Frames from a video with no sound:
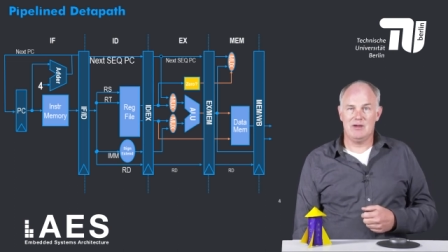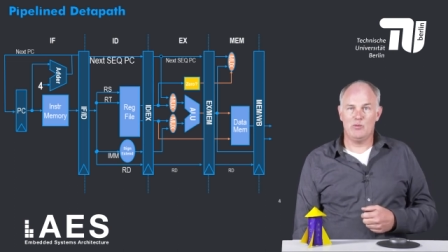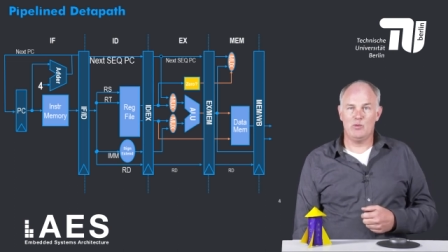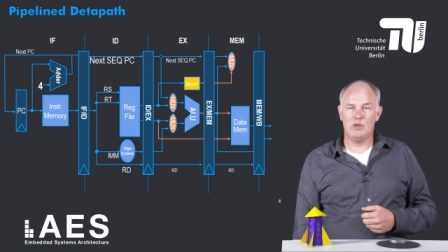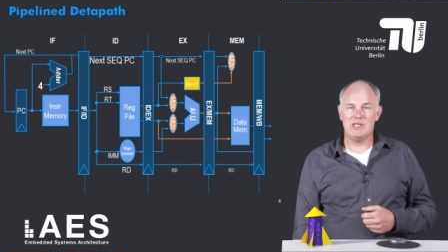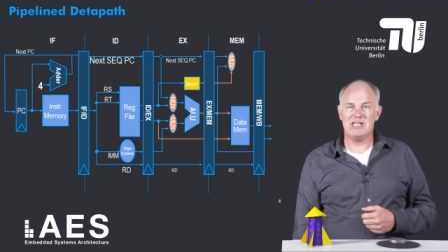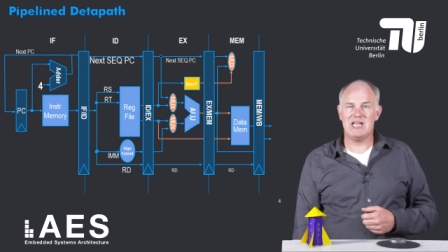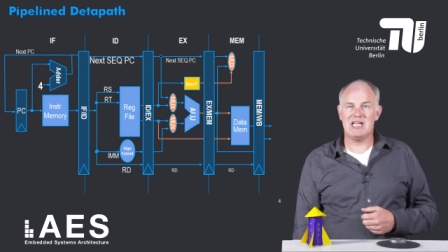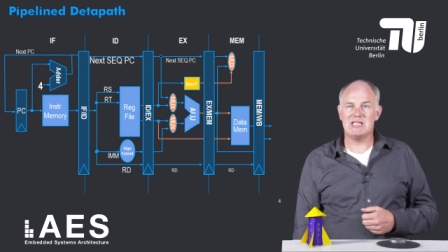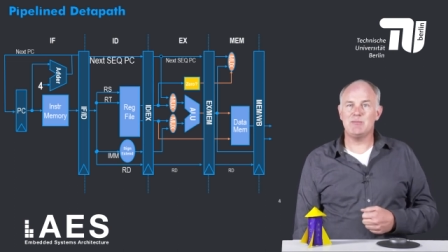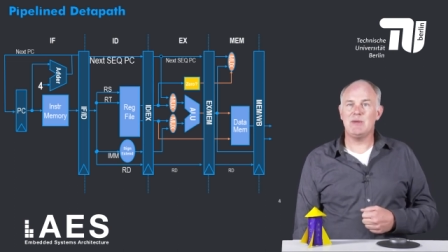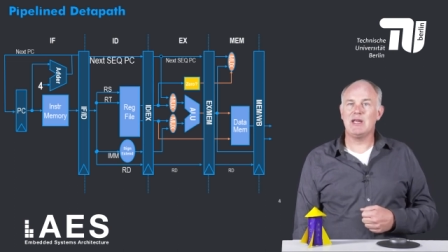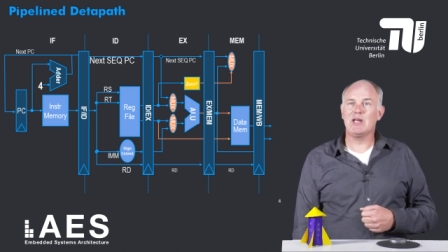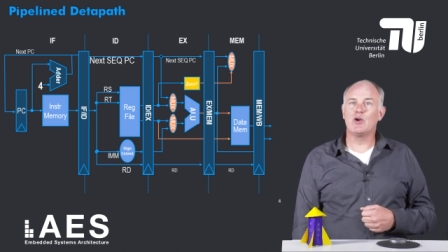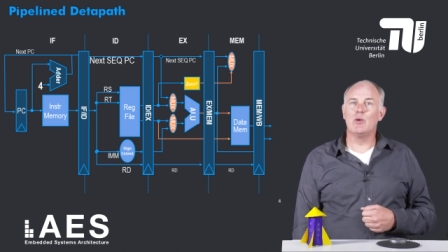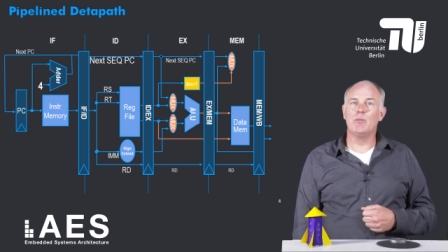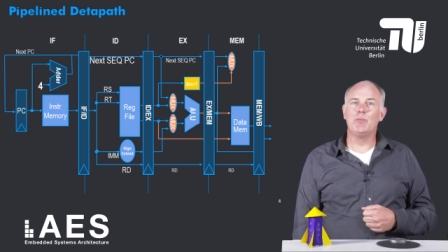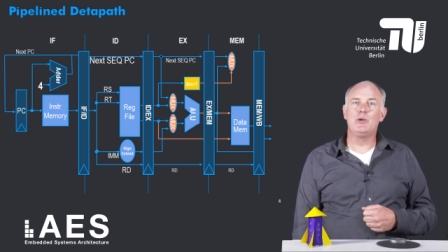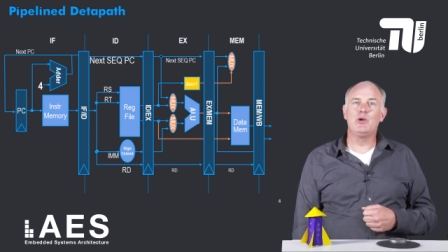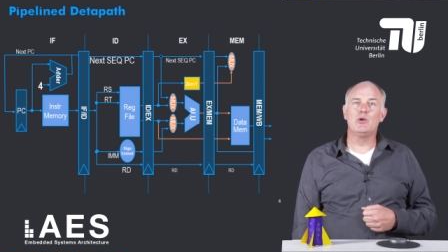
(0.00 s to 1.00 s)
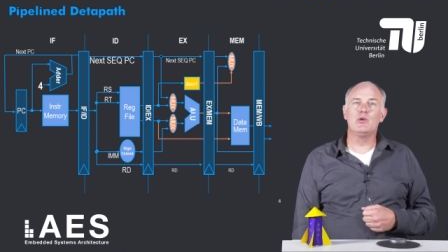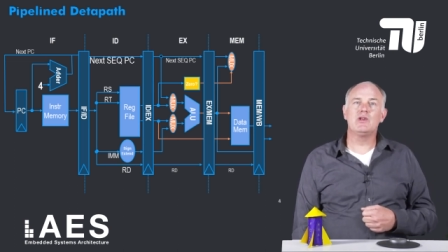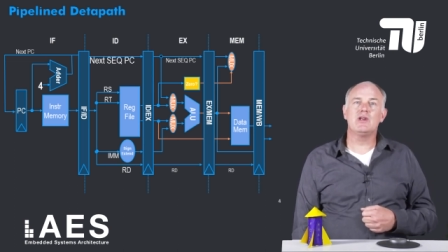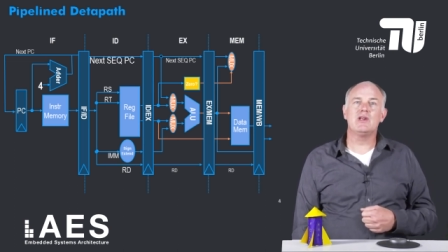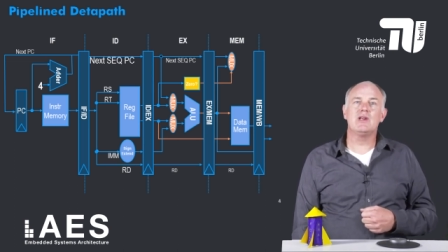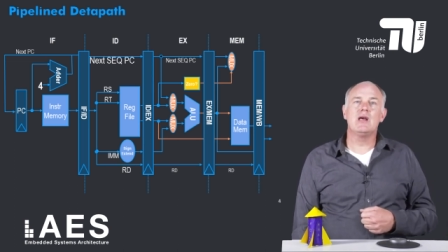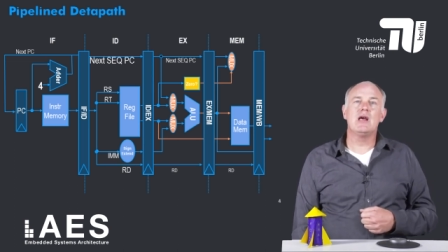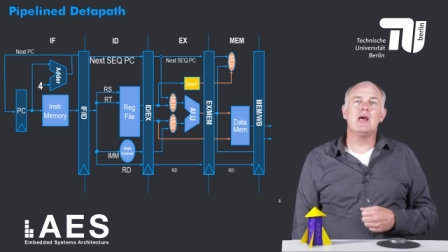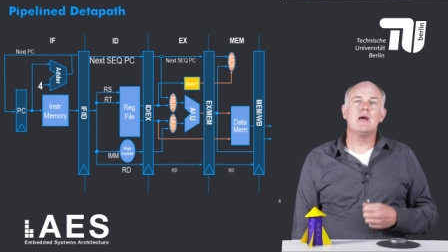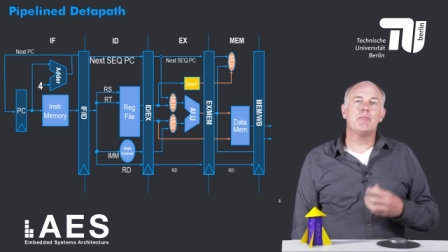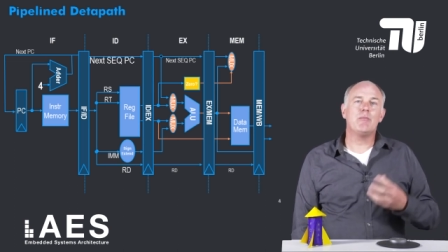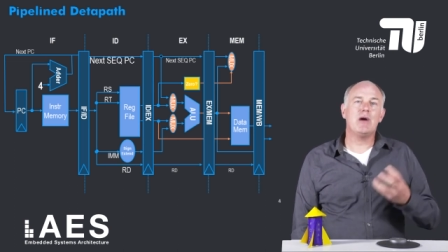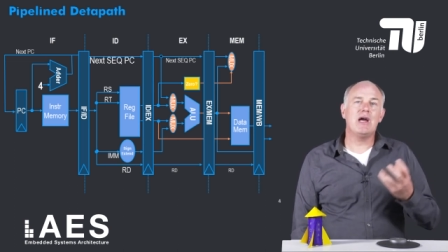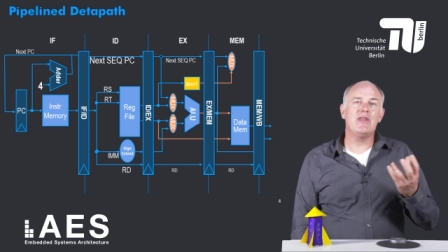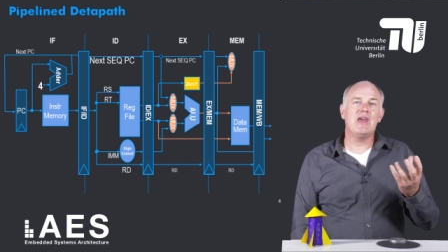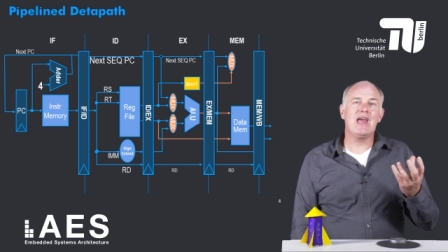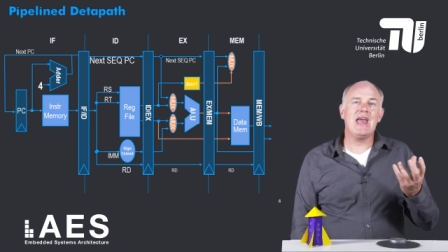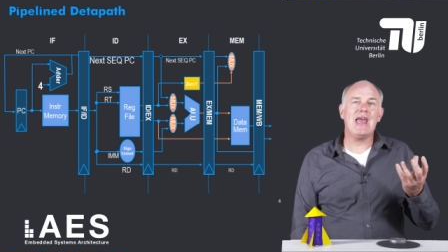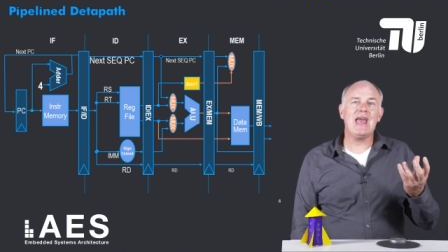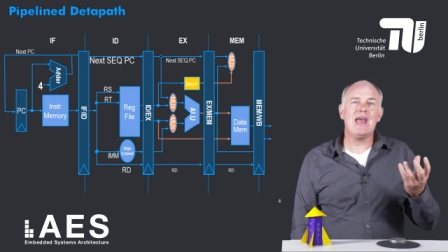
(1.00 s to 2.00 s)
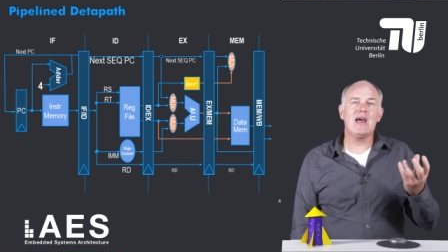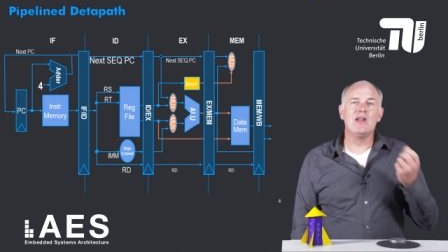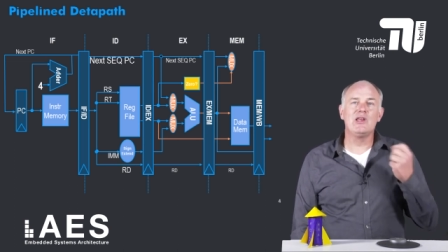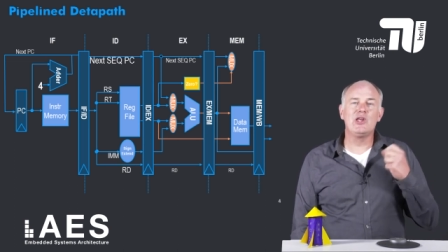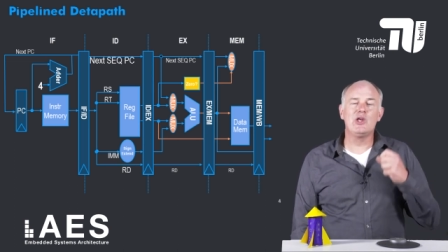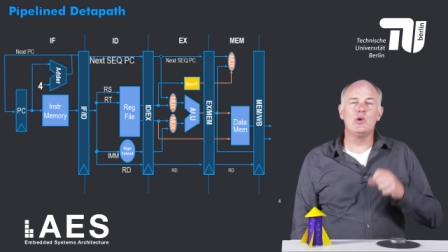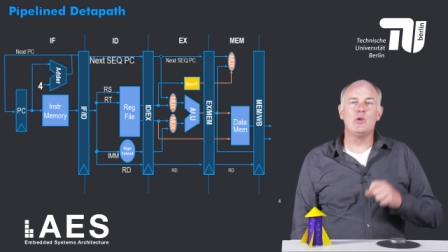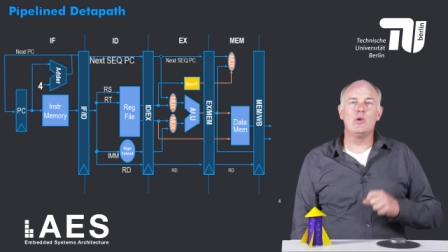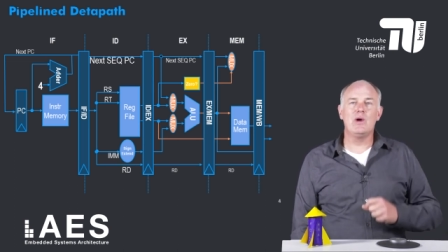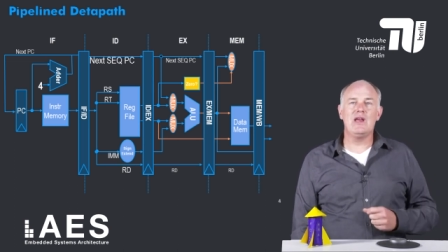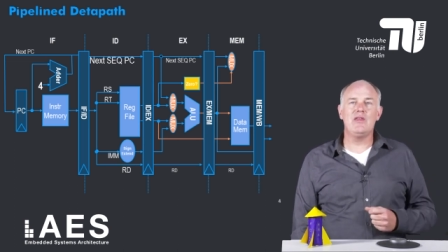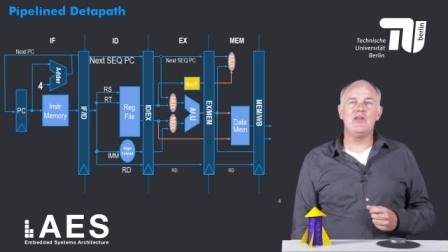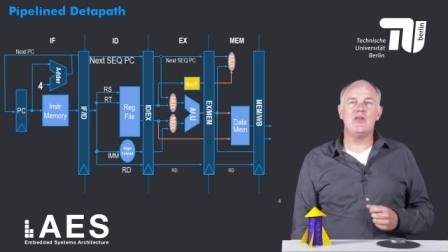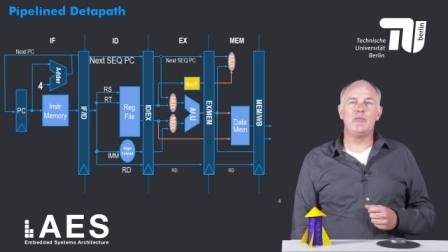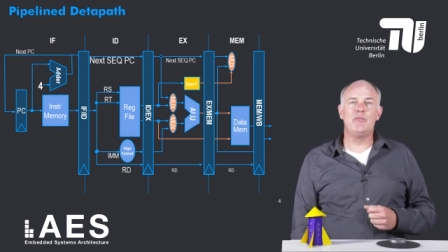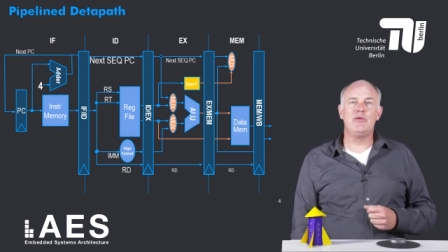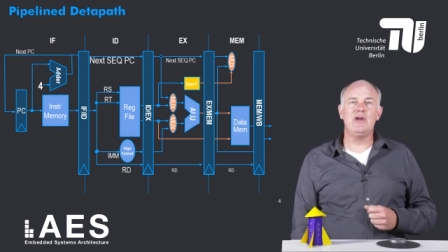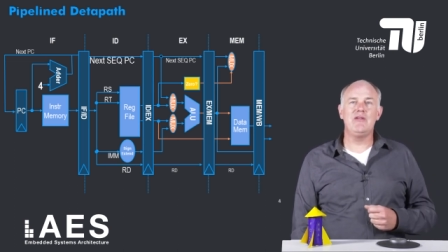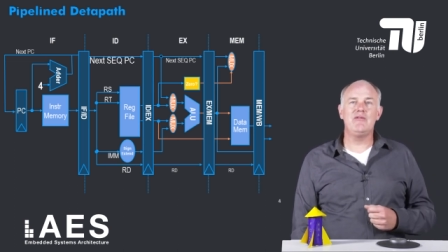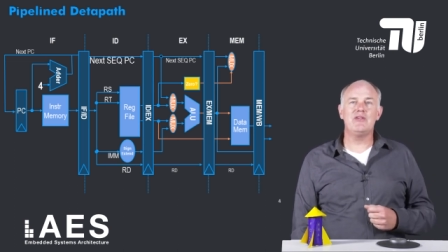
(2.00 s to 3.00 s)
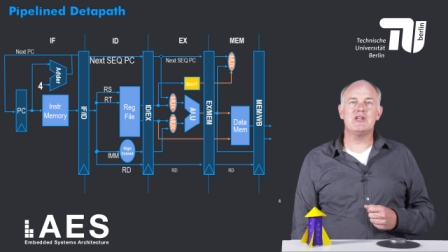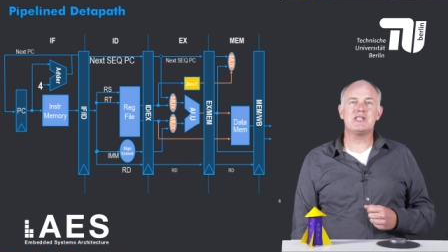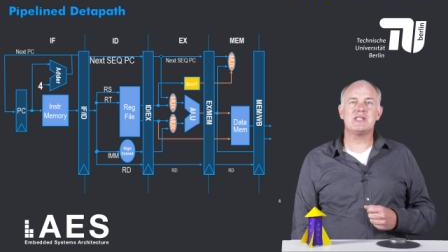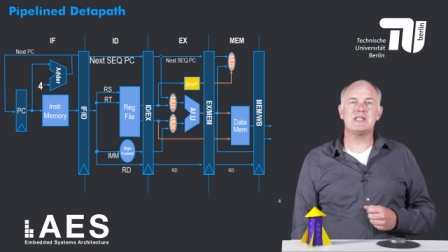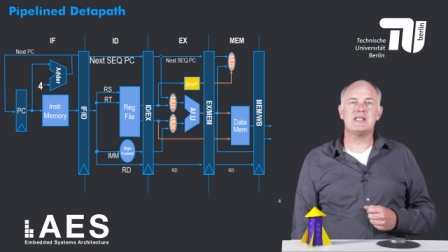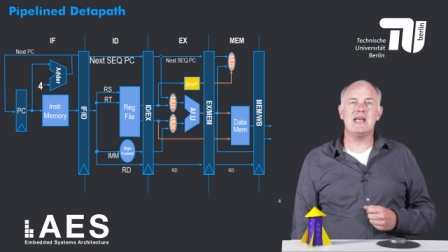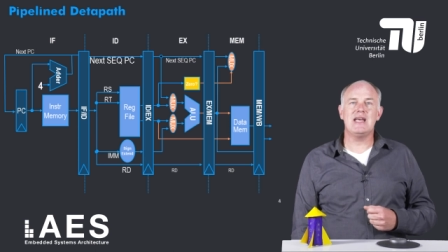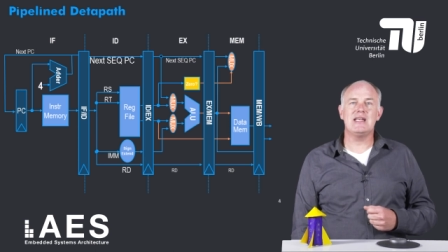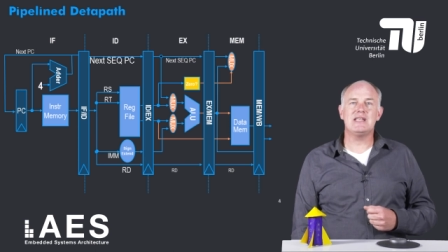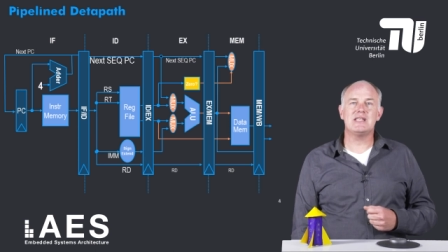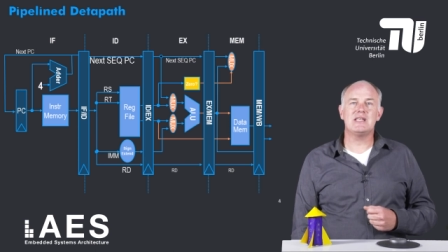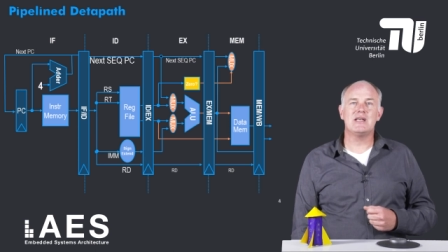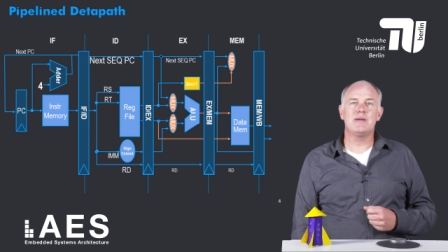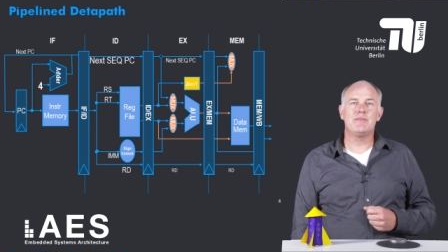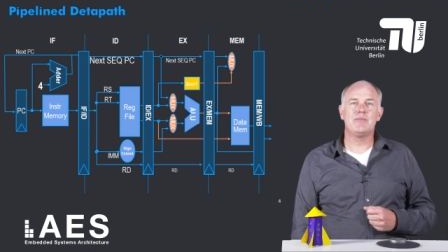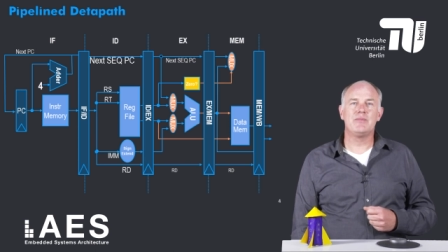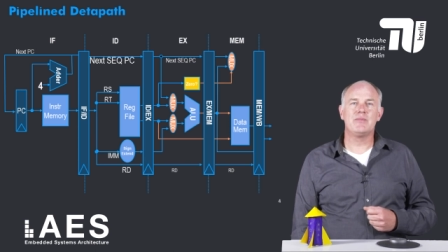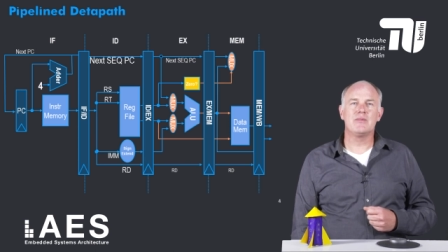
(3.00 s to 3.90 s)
which has been computed by the ALU in the previous stage.